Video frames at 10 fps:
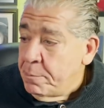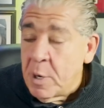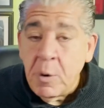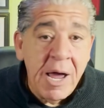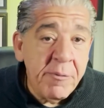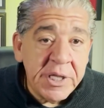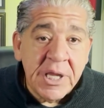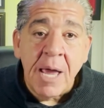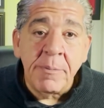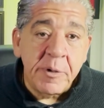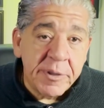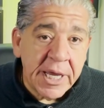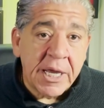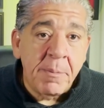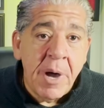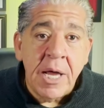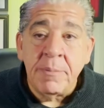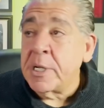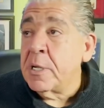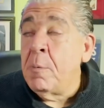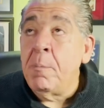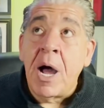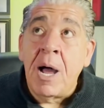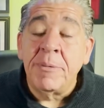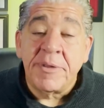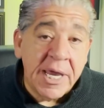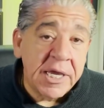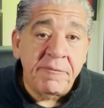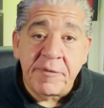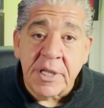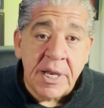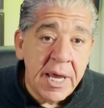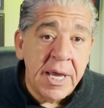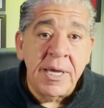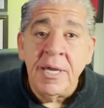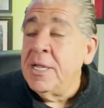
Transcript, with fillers: But every time you think about them and go, Mom, thank you for today.